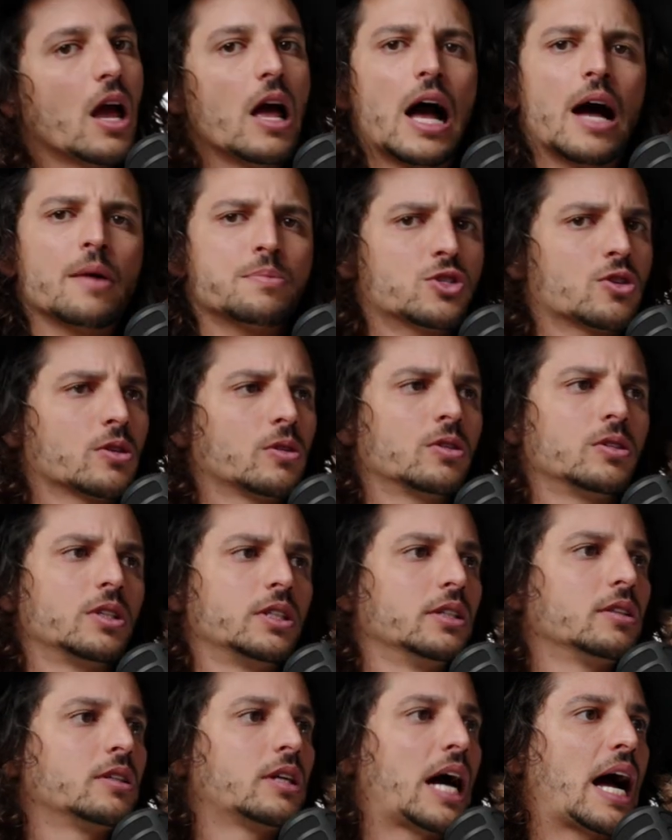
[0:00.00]
Absolutely.
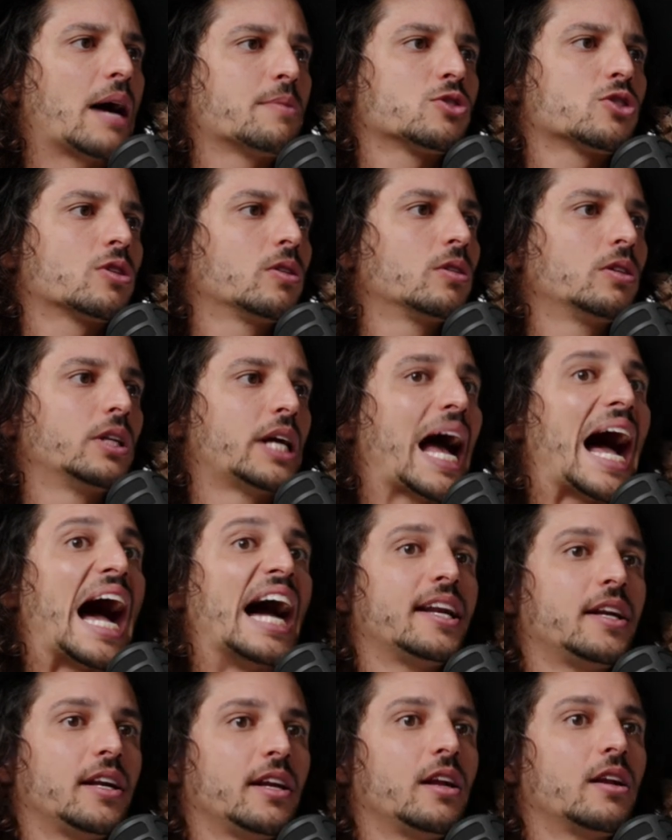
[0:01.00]
I
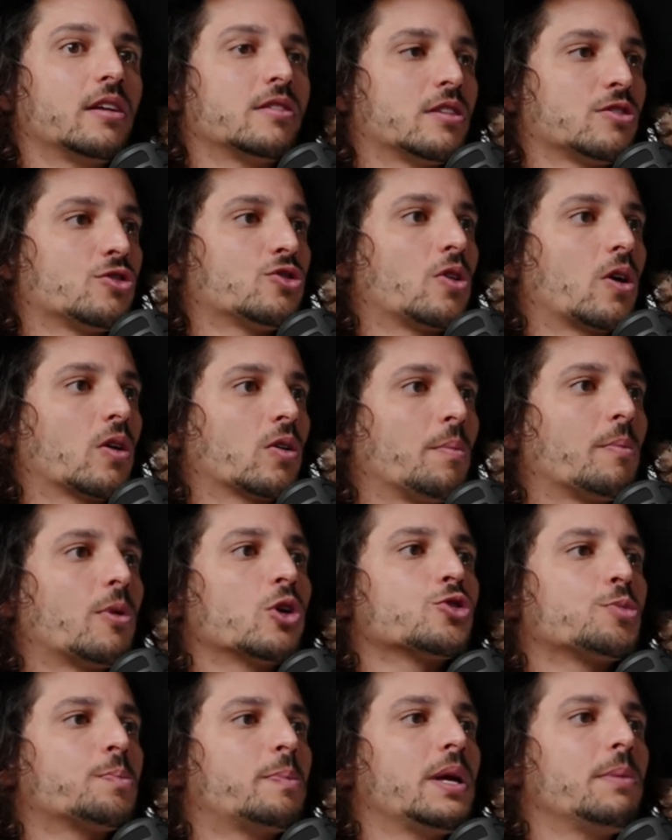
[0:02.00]
needed the struggle.
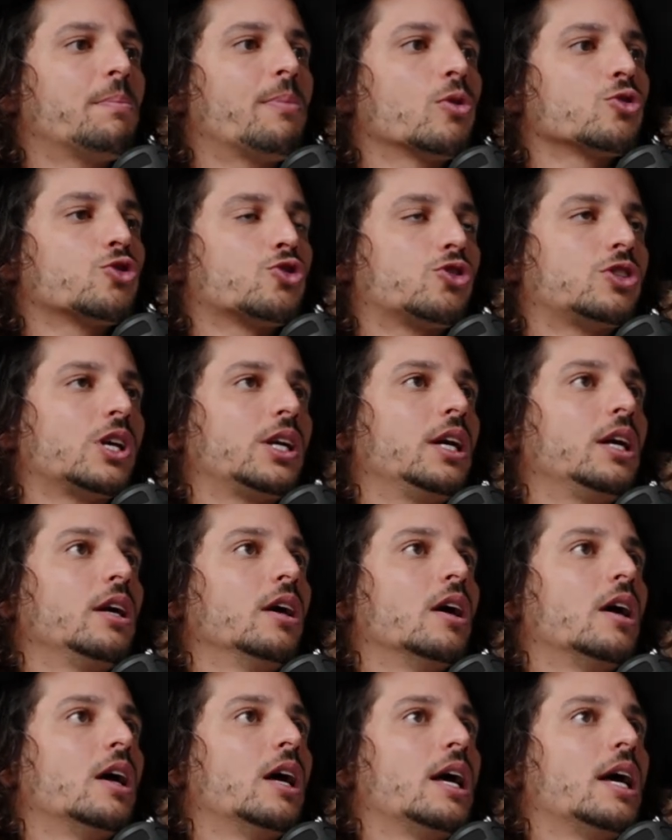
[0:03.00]
Most people see
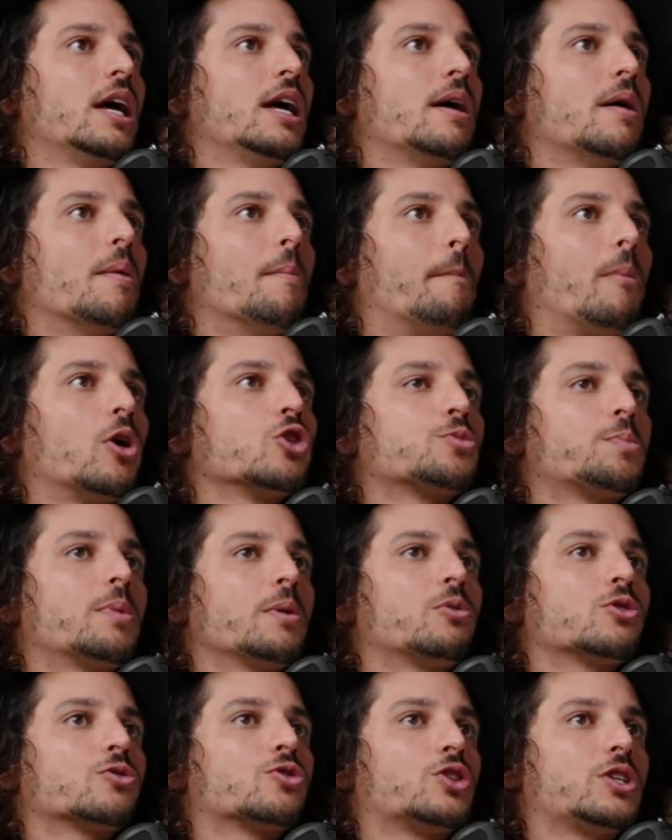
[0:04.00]

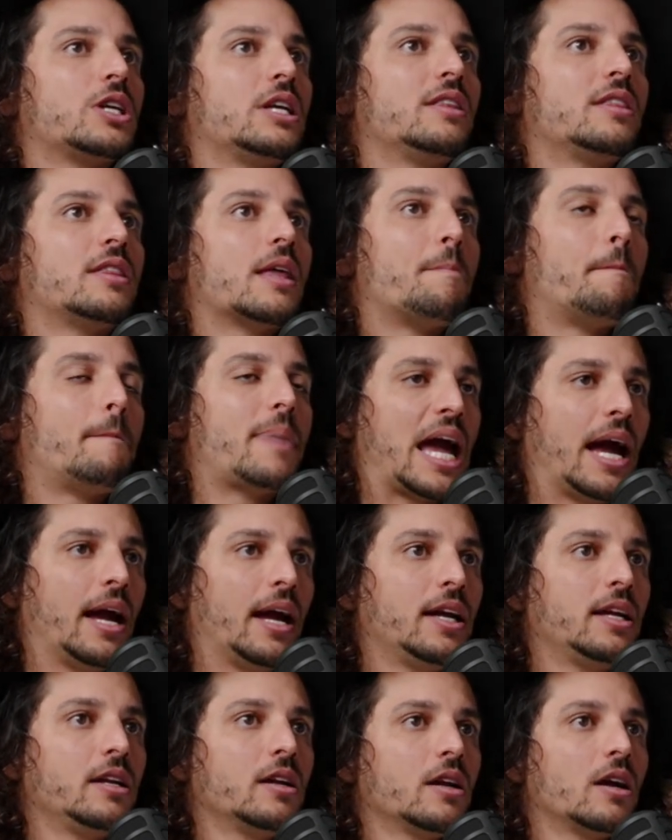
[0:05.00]
the
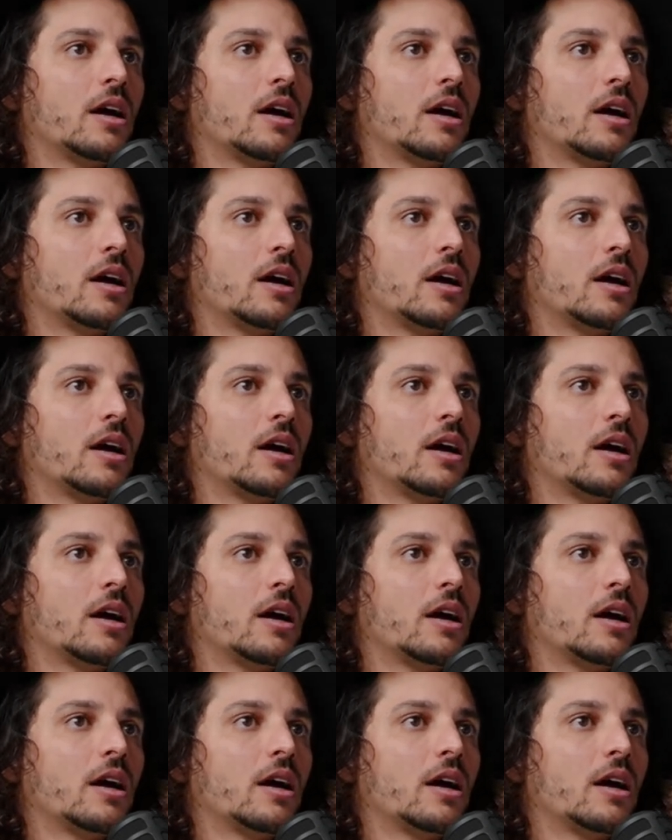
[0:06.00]
pain